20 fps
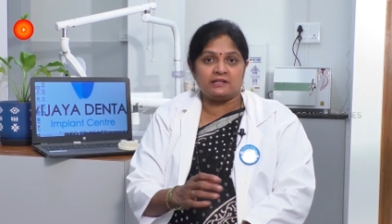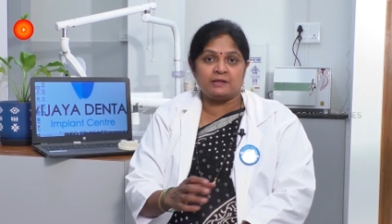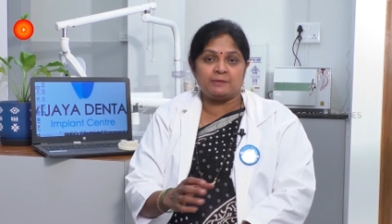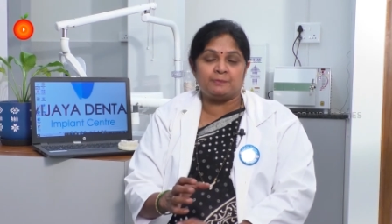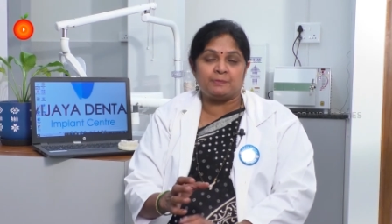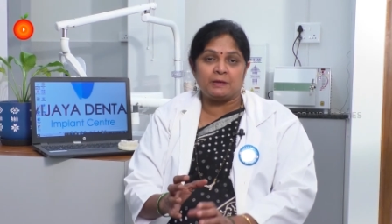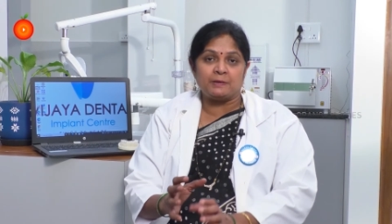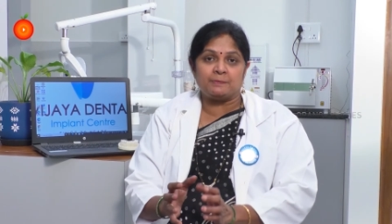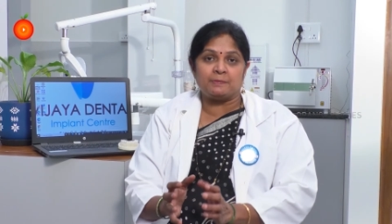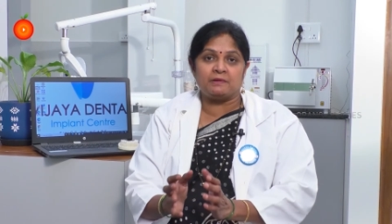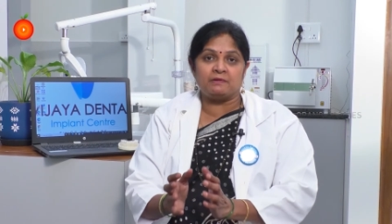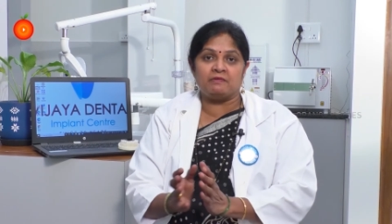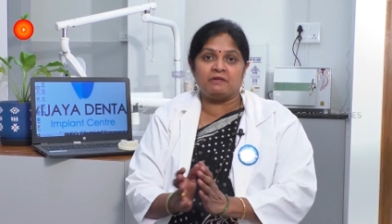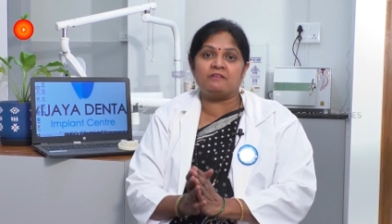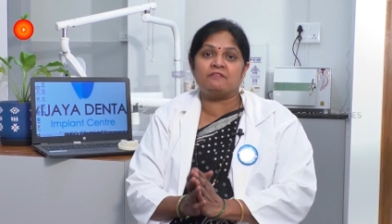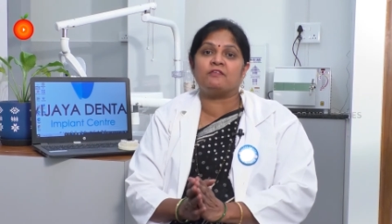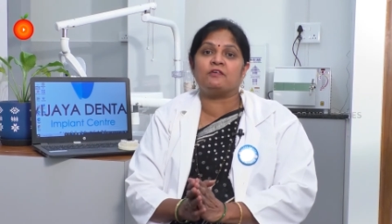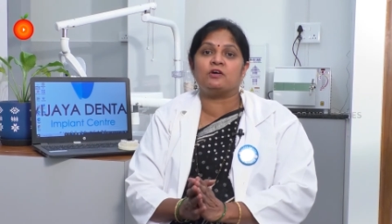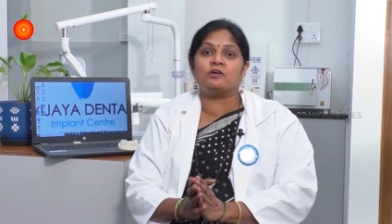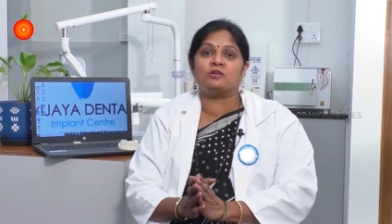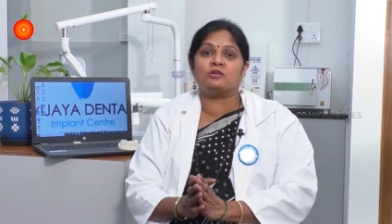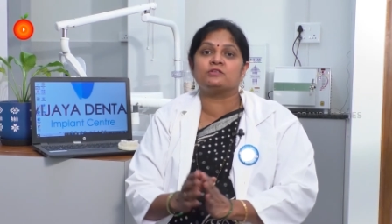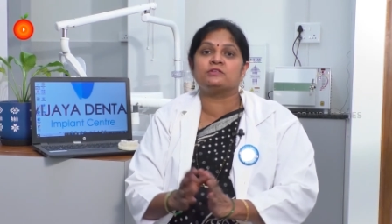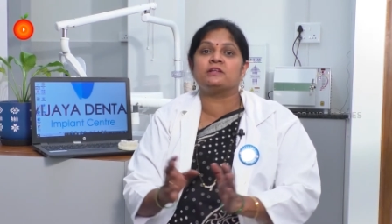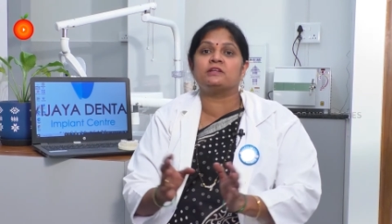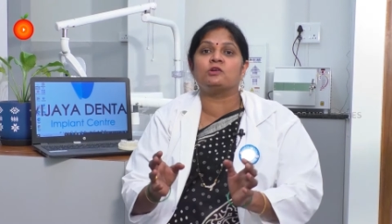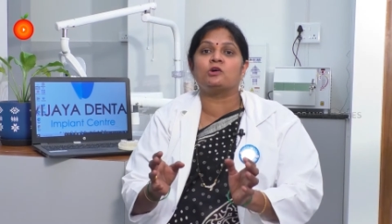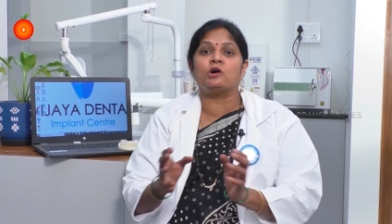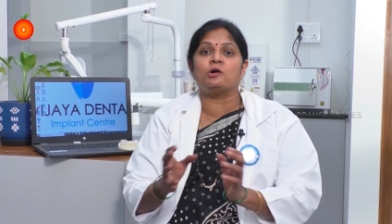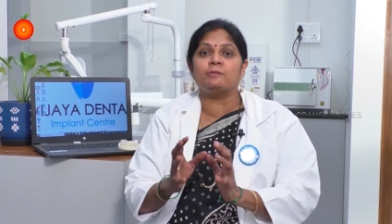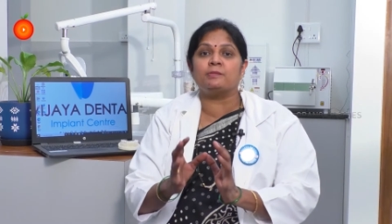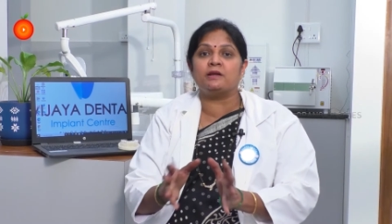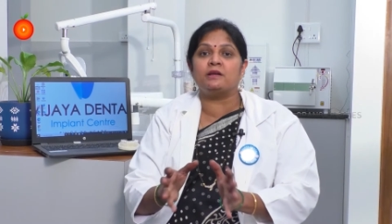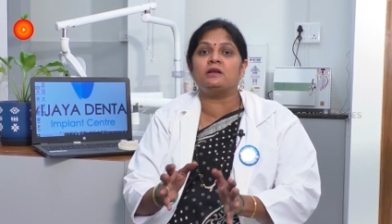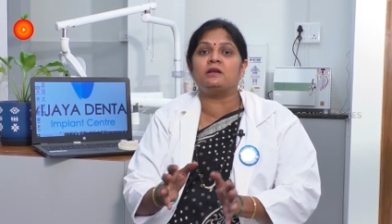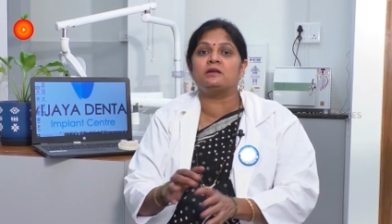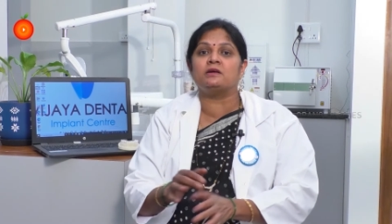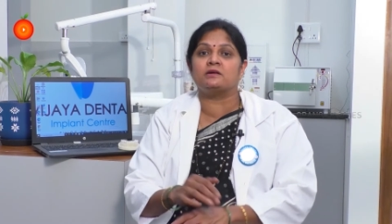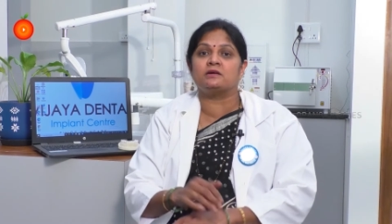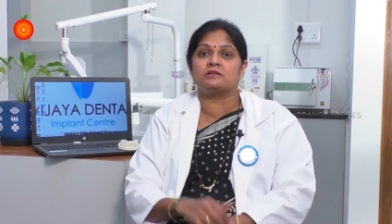the people will follow the
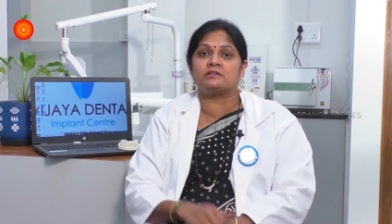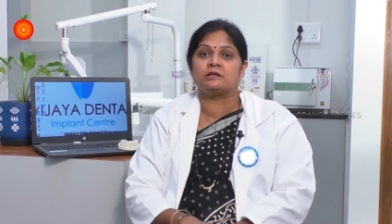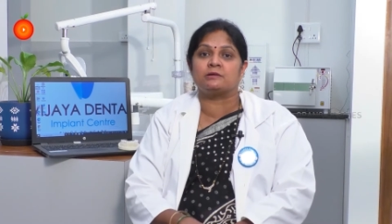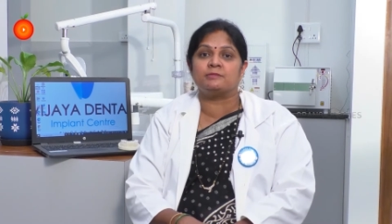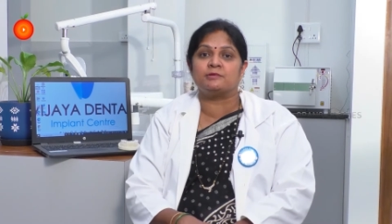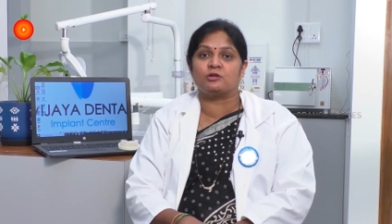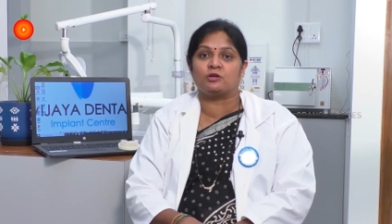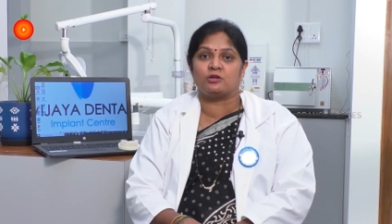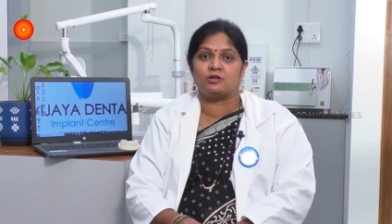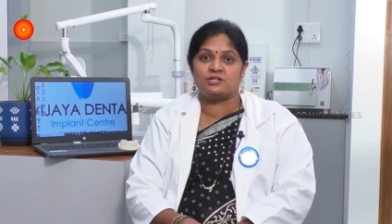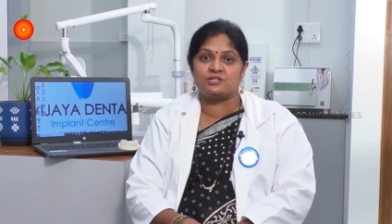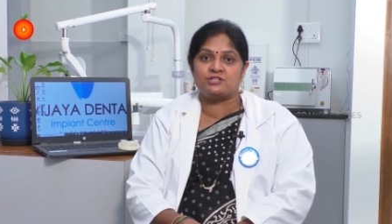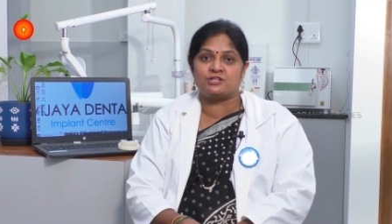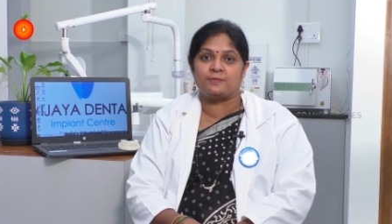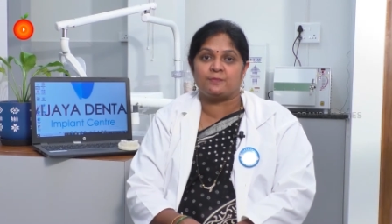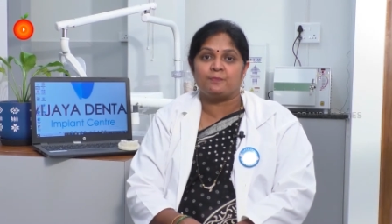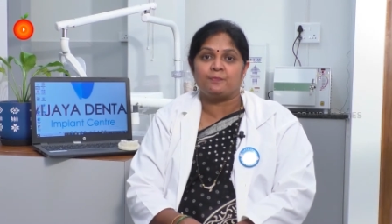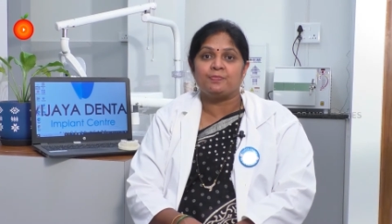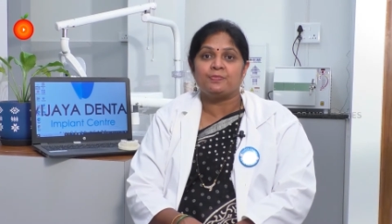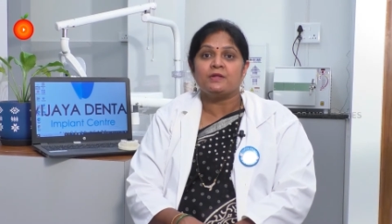normal uh, terminology.